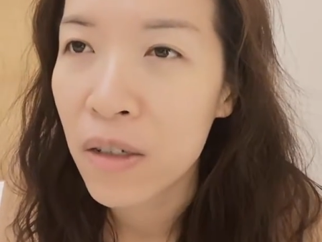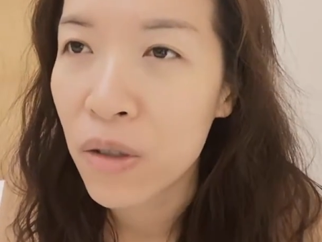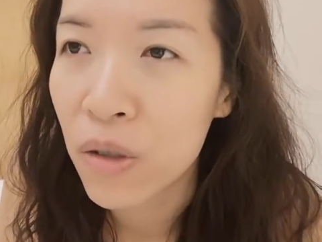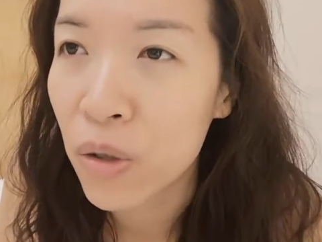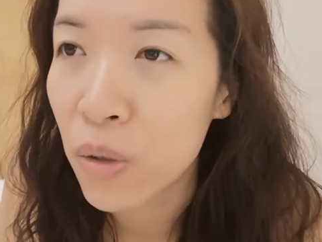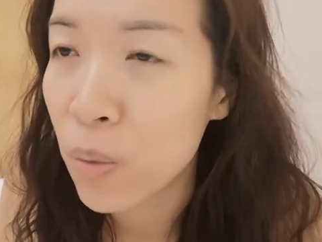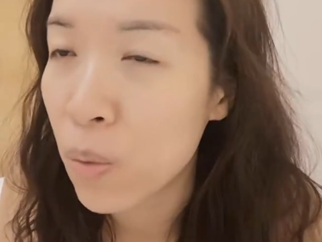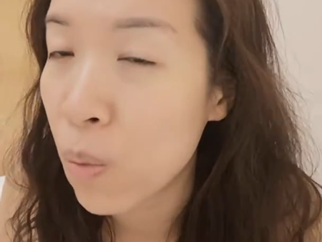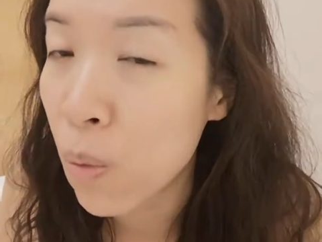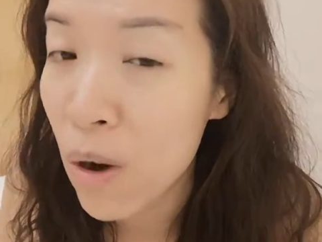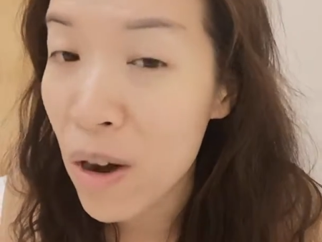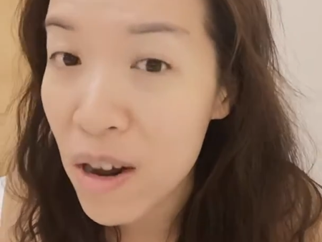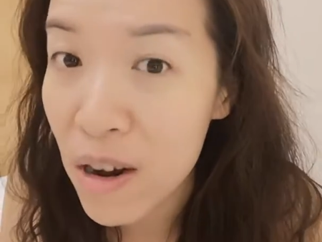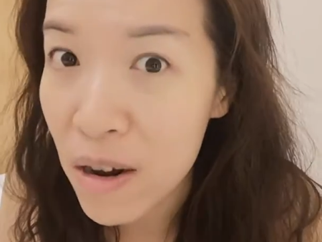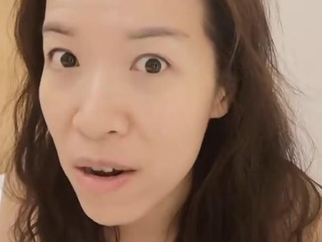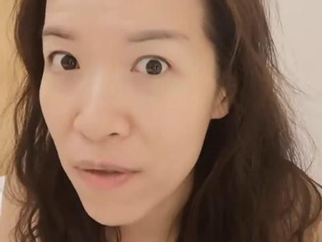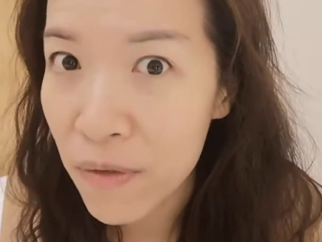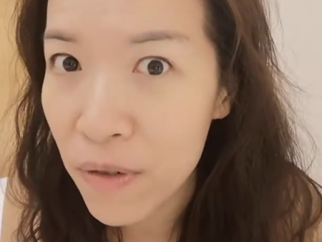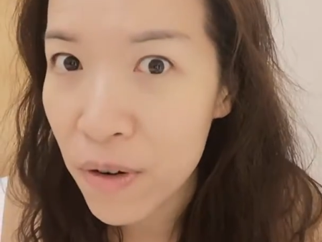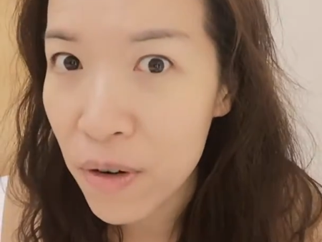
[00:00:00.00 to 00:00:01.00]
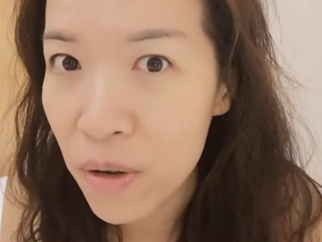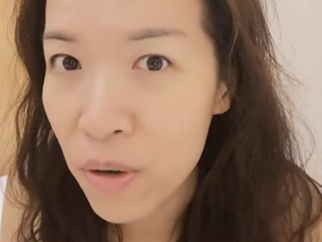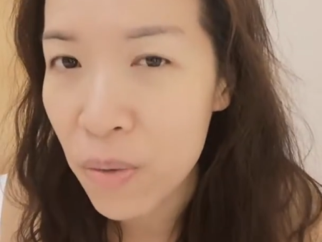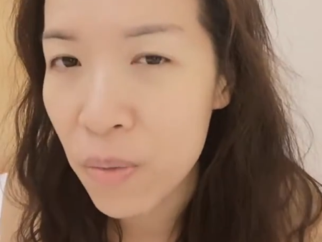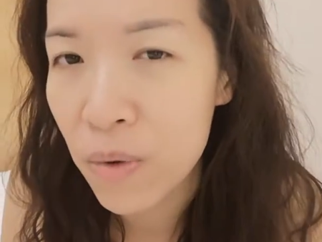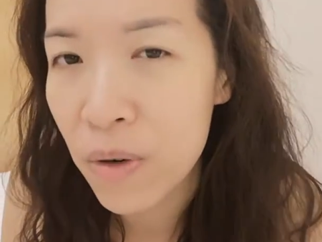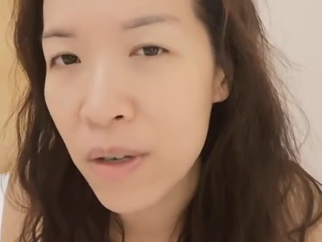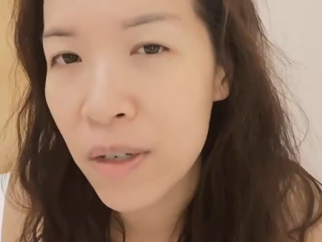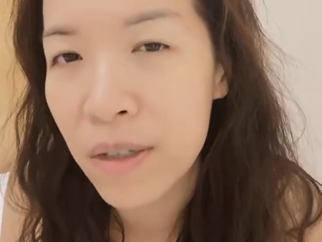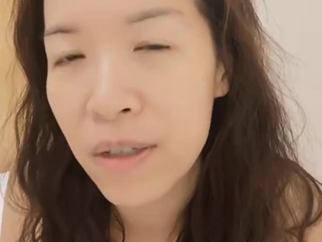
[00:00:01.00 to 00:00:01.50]
do whatever you
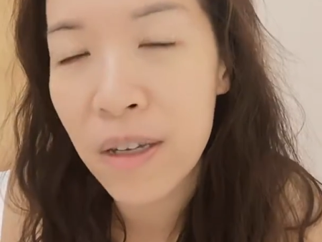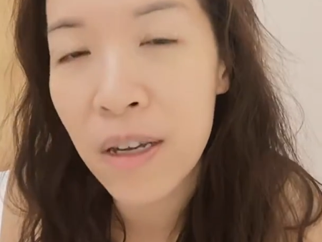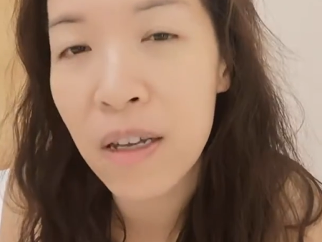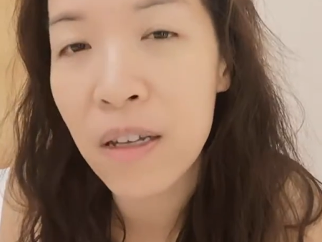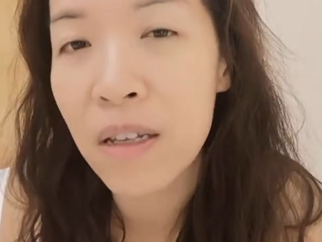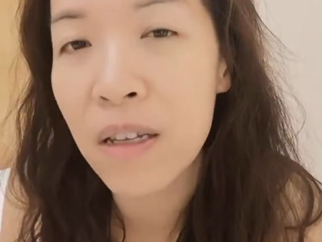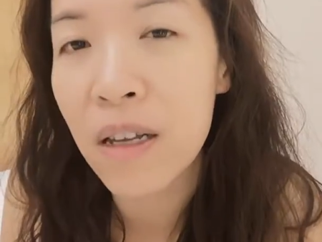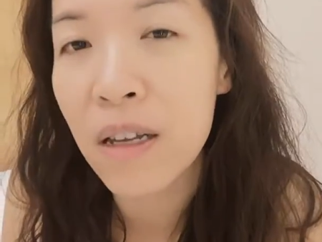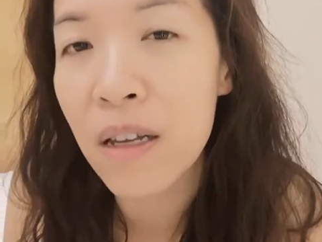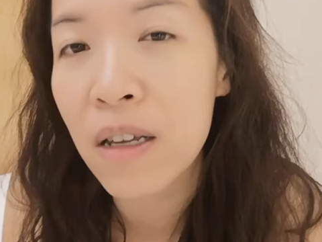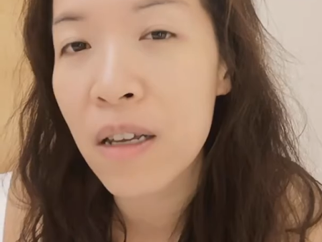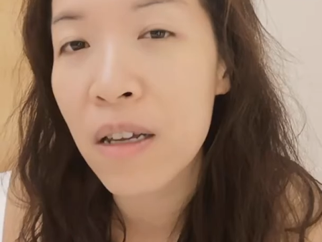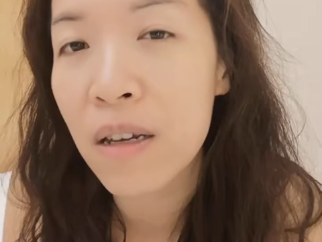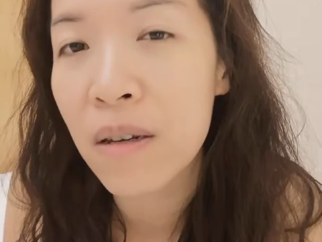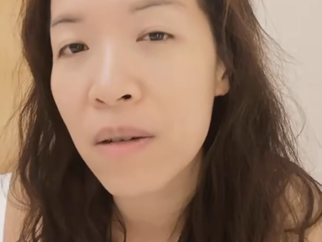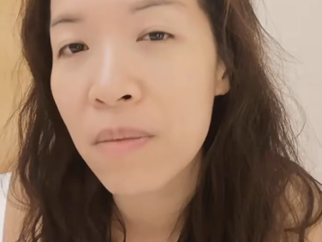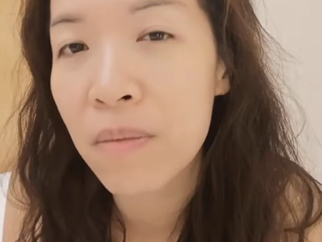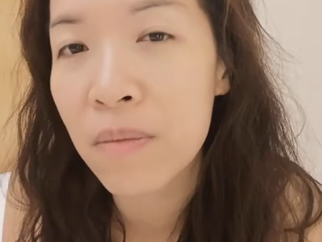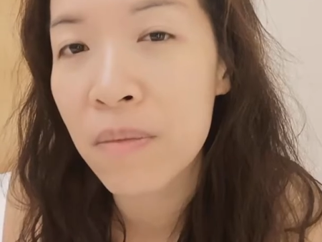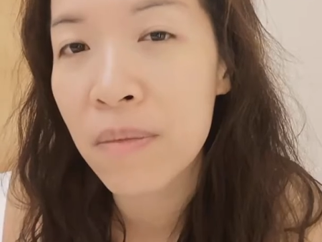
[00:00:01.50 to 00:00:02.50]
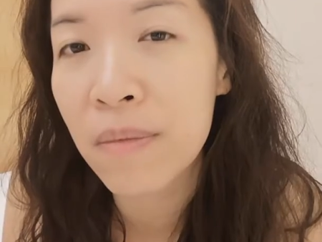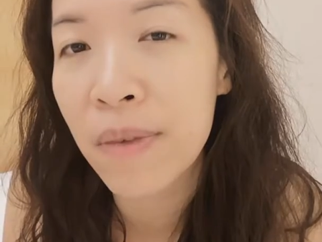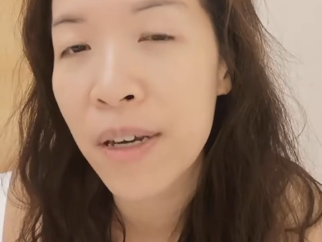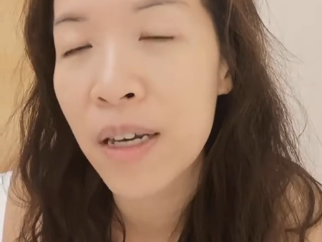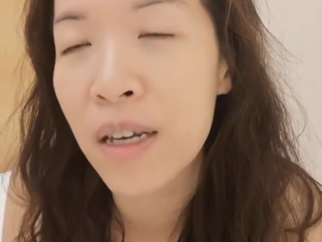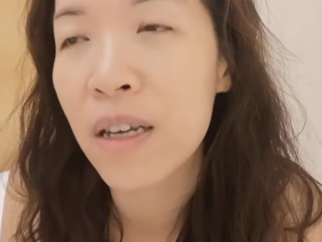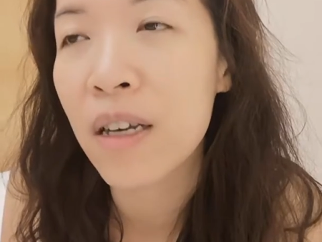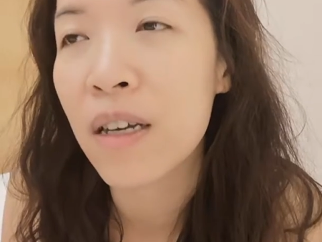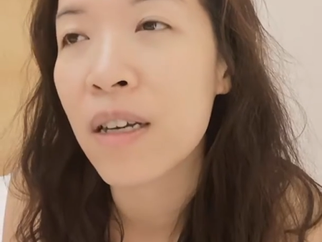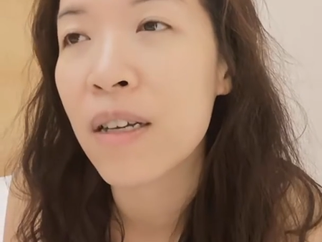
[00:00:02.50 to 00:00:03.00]
want and
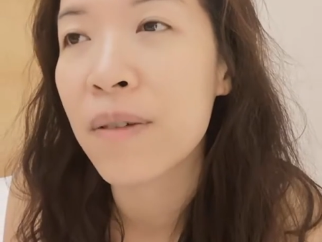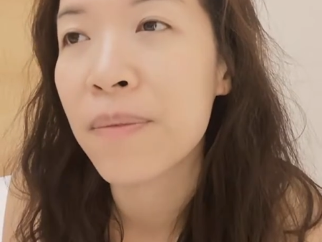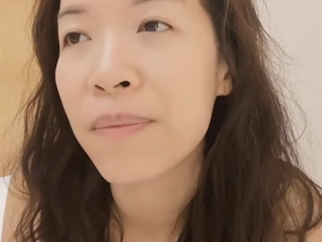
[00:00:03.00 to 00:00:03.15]
make.